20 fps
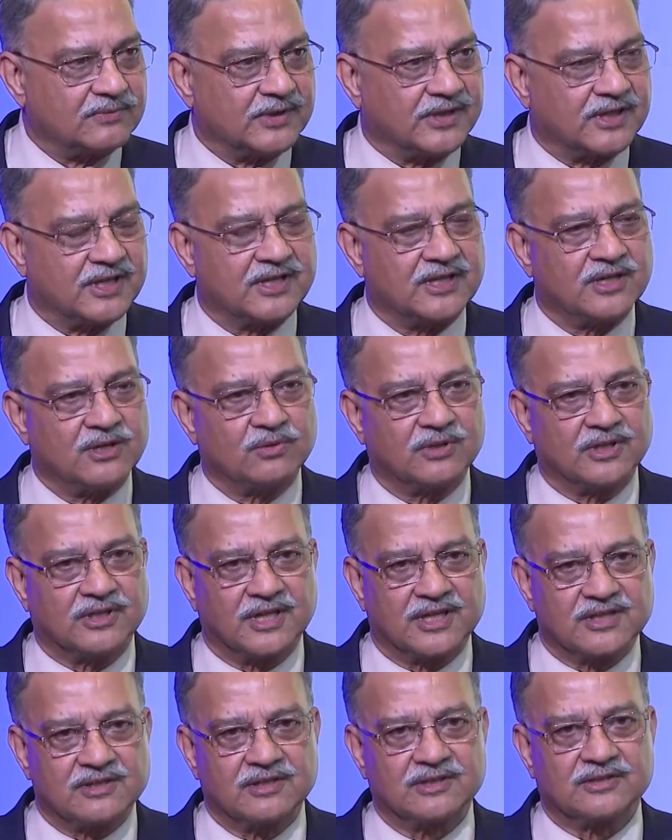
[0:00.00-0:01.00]
We carried out a
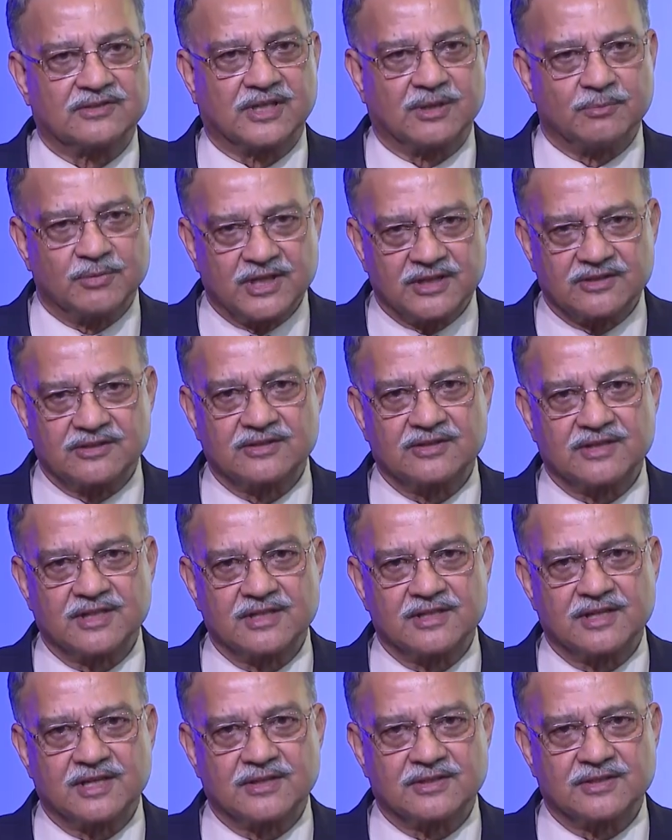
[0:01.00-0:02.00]
national cyber
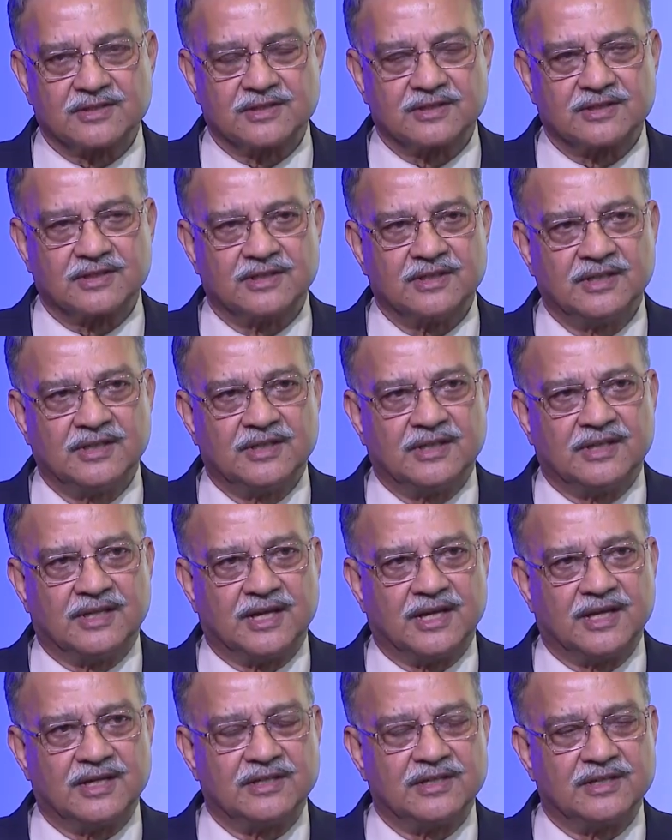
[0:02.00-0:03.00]
exercise last year,
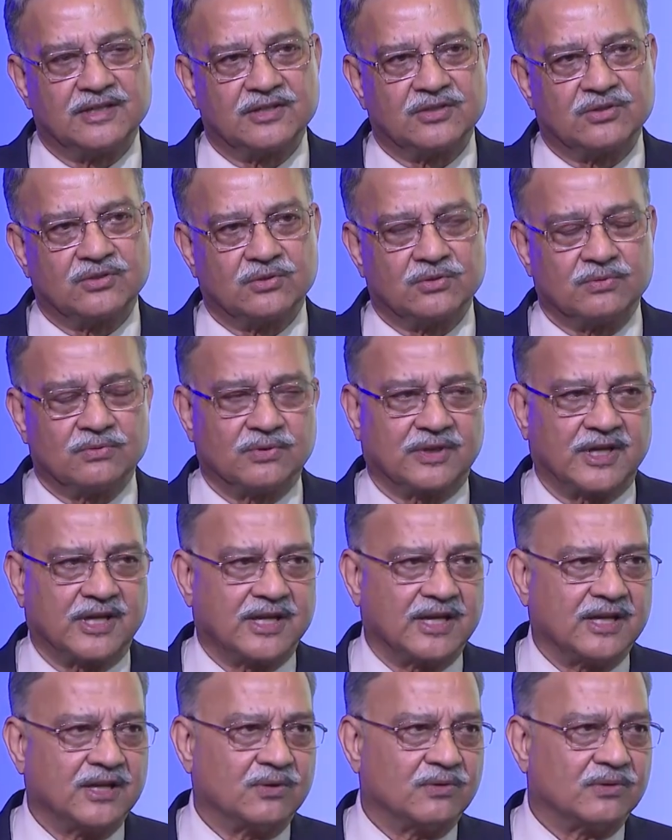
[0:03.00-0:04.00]
and it is through
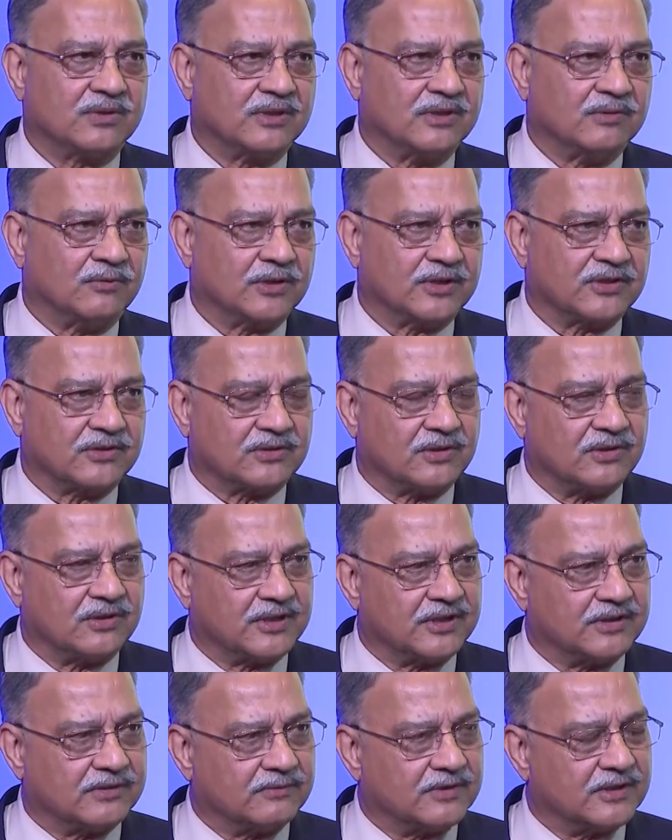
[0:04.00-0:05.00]
carrying out what is
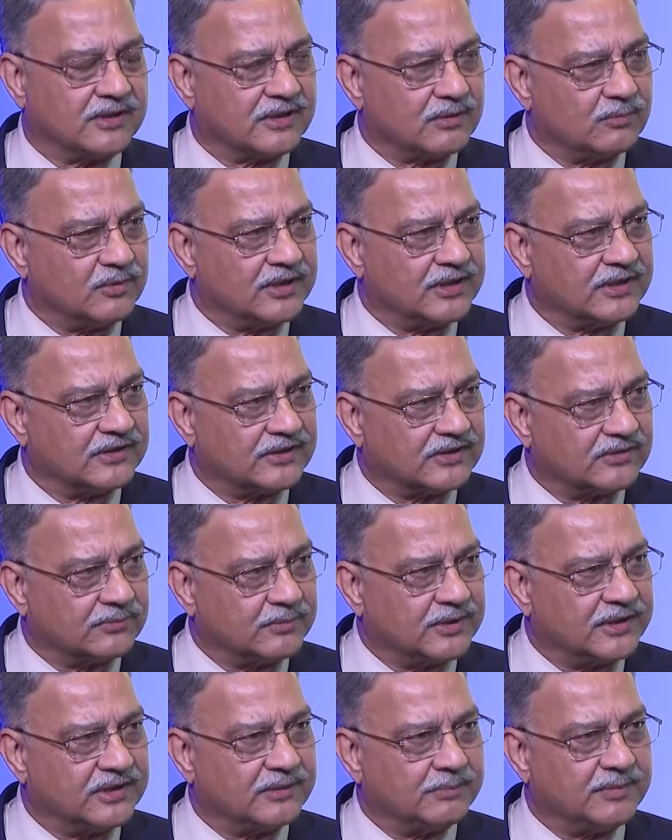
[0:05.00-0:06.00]
called as vulnerability
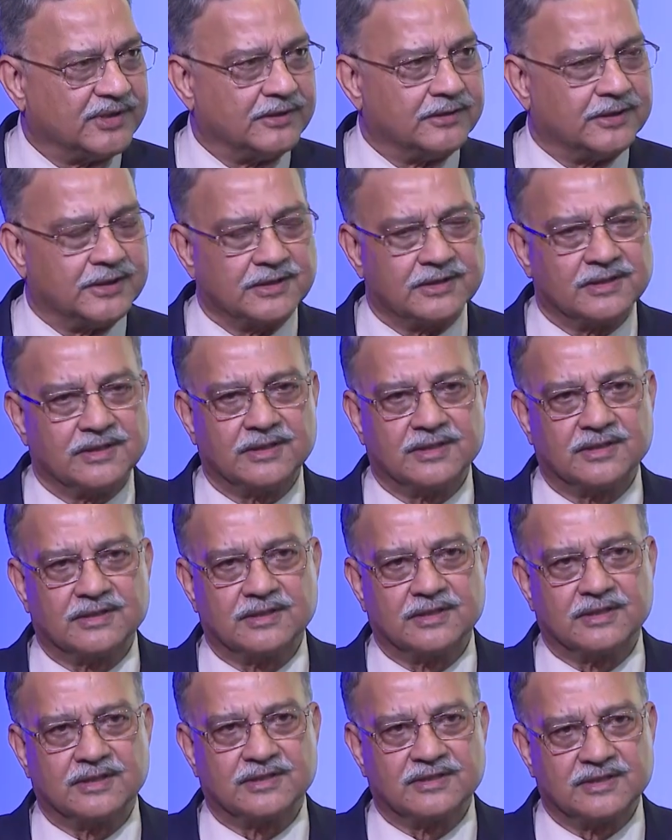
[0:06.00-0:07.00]
assessment, penetration
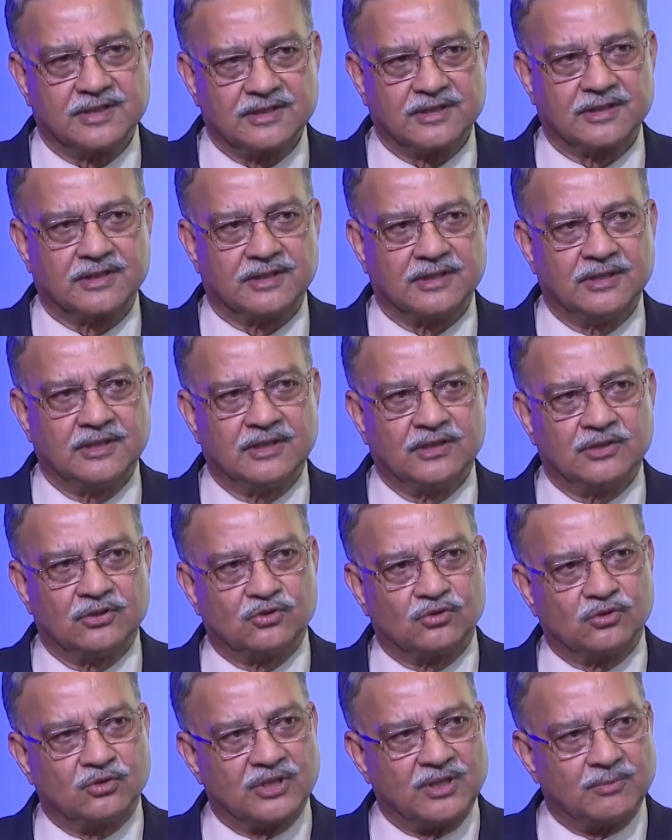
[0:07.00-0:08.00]
testing, etc.
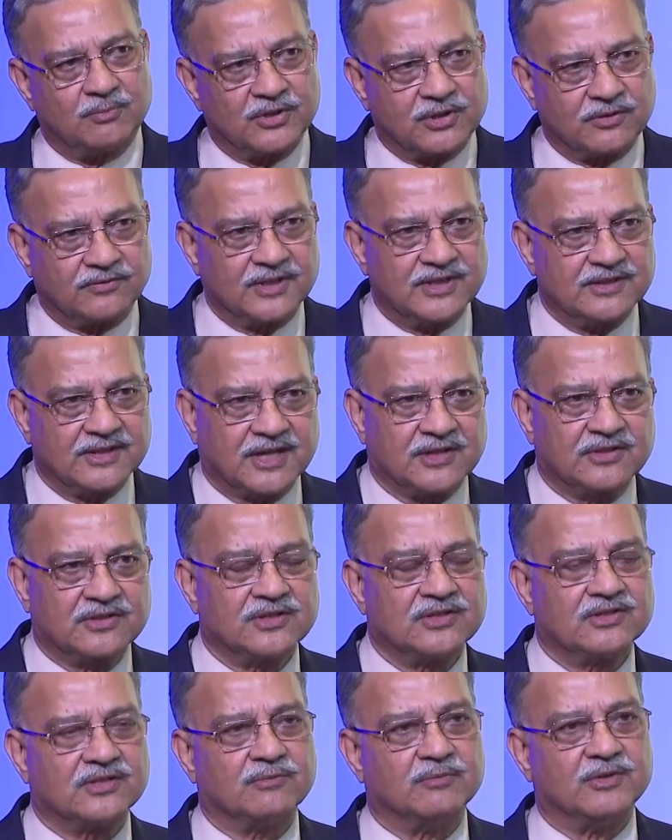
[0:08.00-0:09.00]
So a number of these
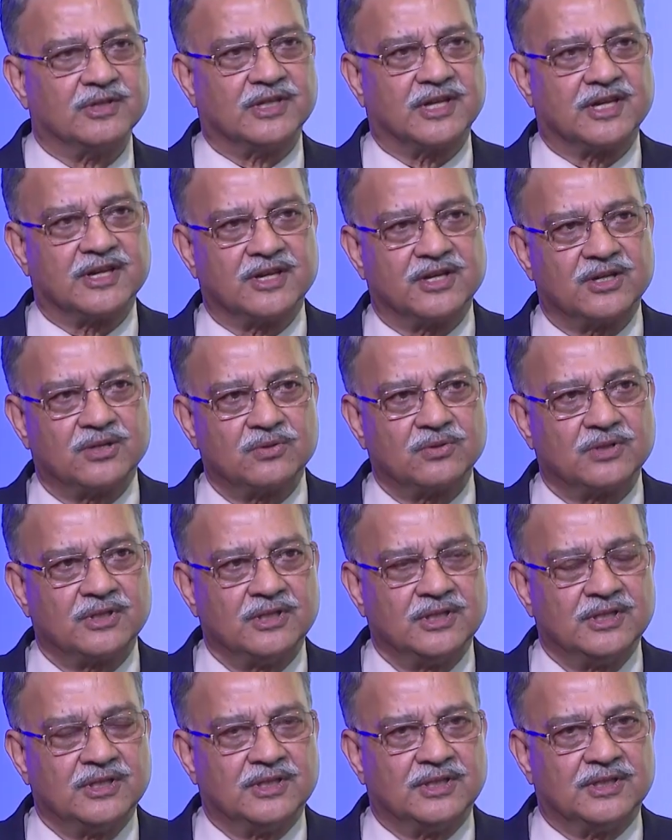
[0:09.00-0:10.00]
actions have been carried out.
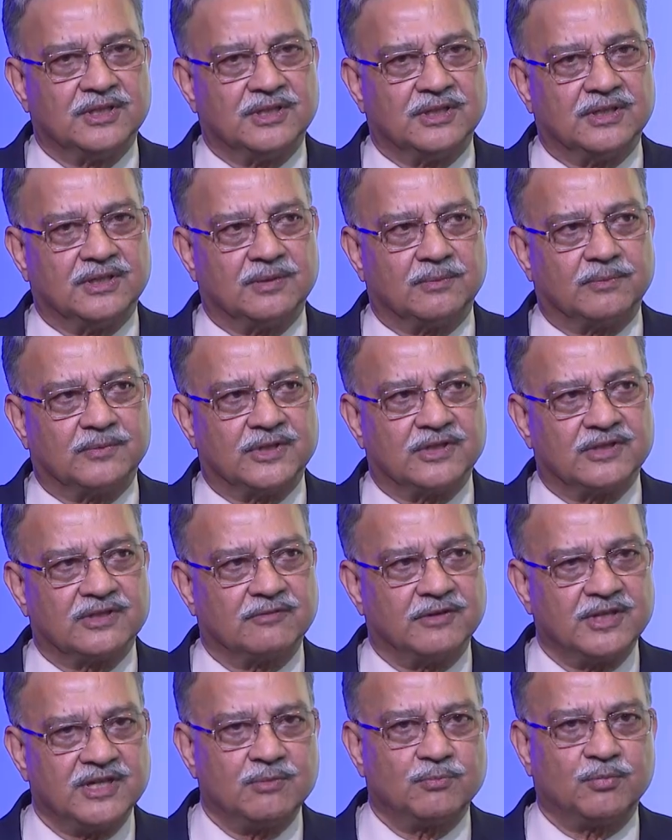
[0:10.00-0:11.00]
There is
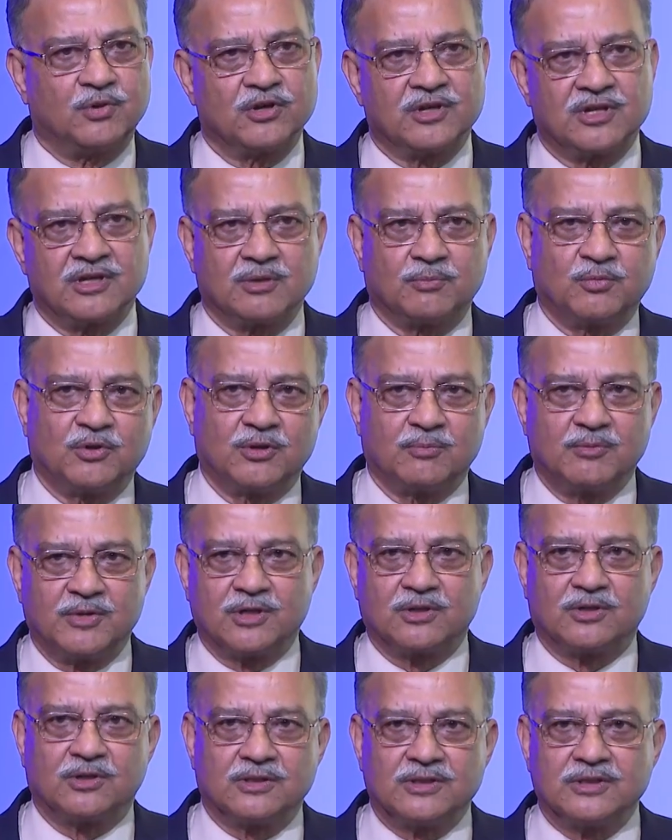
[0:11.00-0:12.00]
a very important
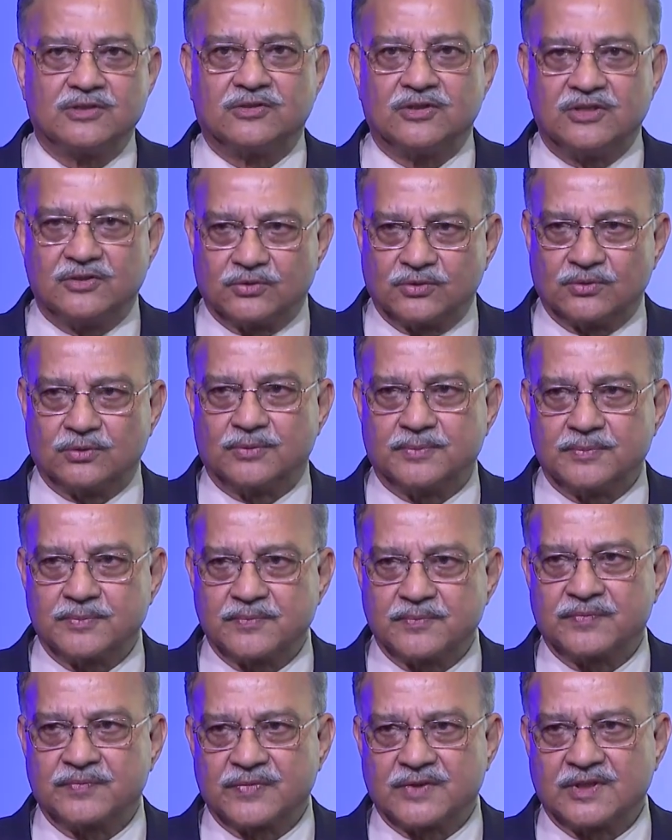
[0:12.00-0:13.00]
appointment called the CISO,
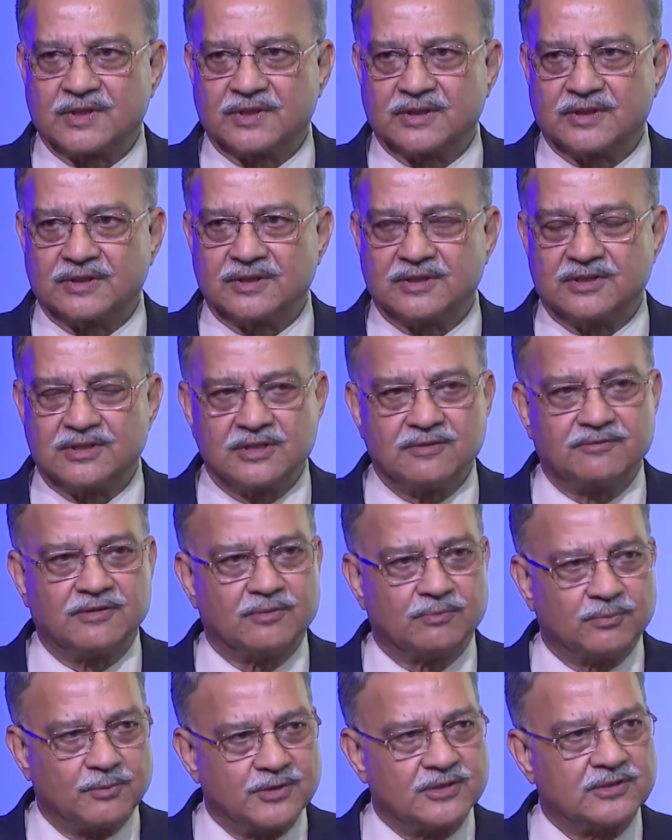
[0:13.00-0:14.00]
the Chief
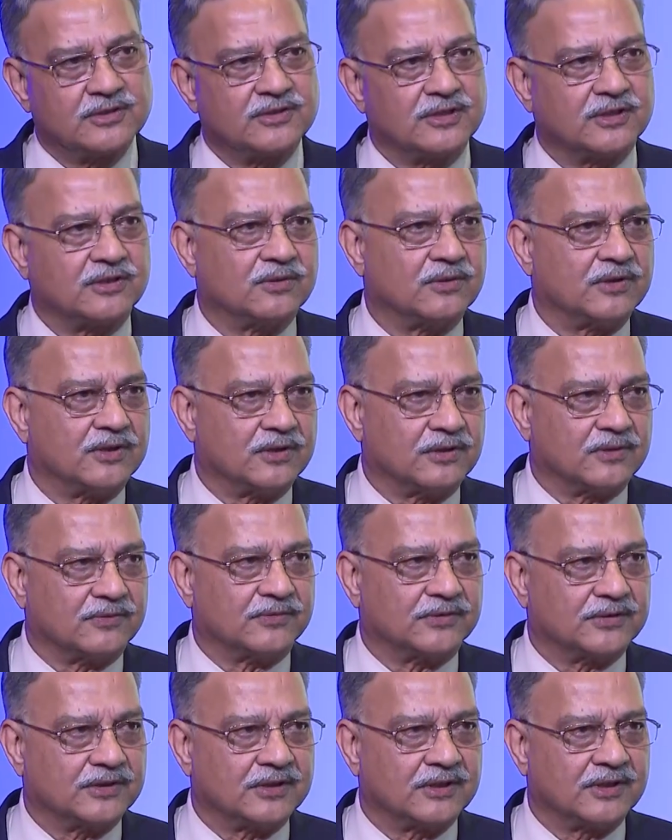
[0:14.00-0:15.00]
Information Security
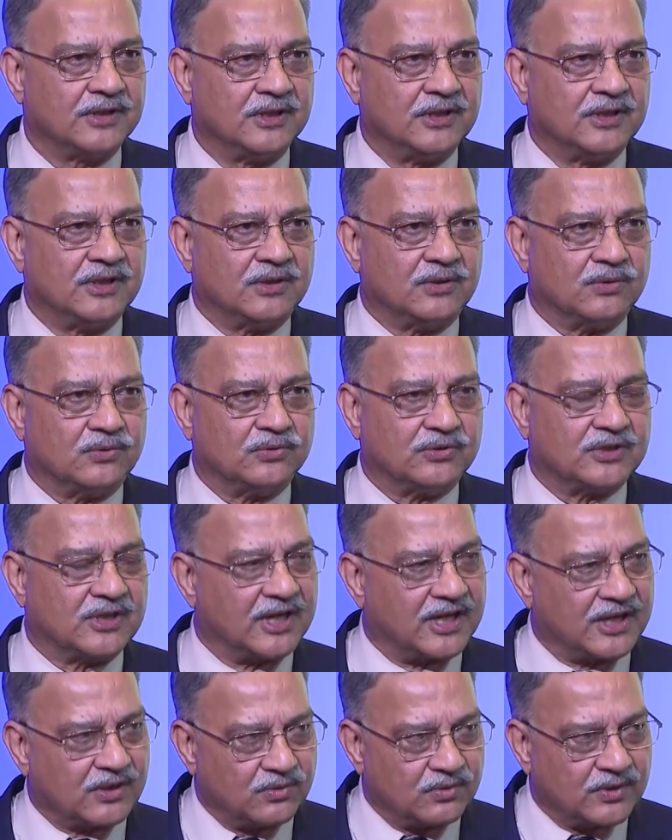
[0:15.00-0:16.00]
Officer, who's the
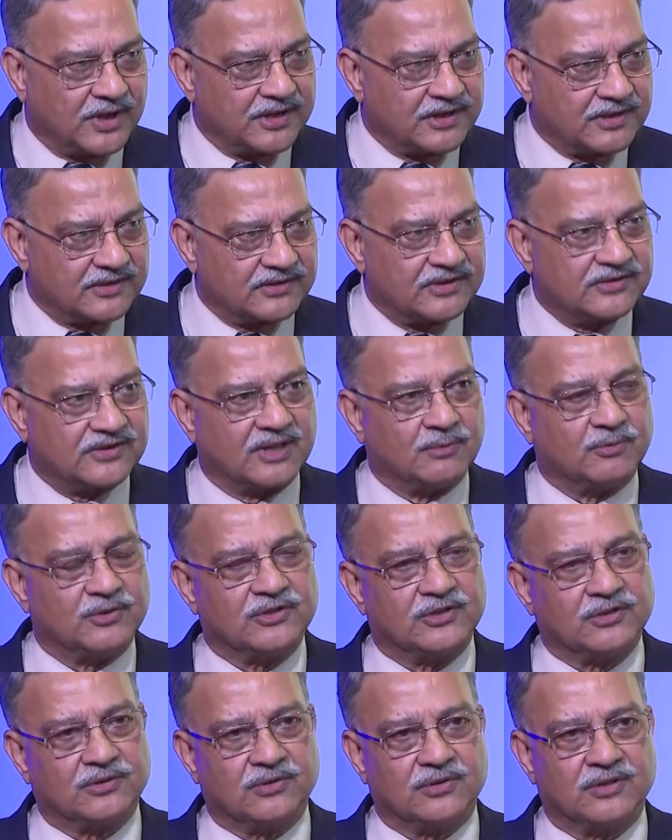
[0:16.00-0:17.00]
guy who handles the cyber
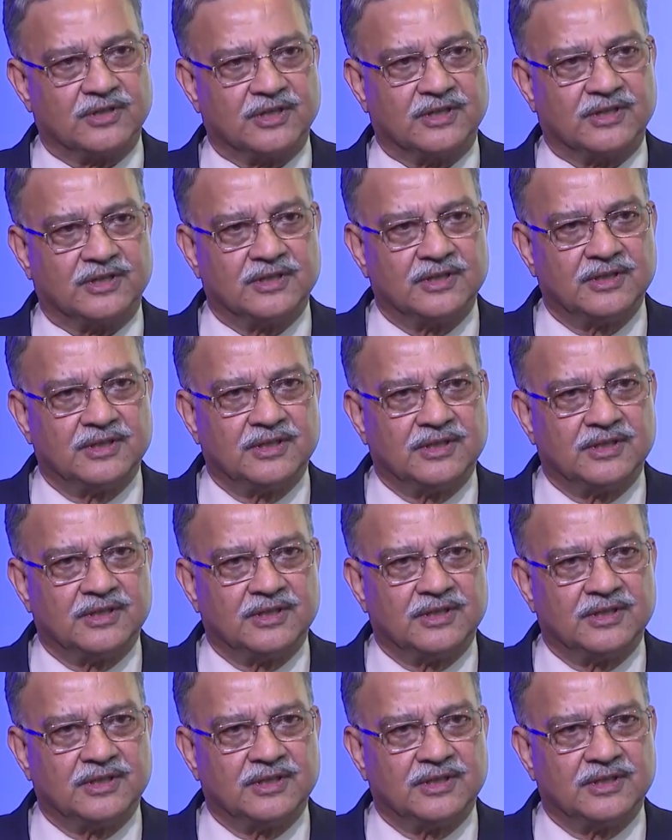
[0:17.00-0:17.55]
security.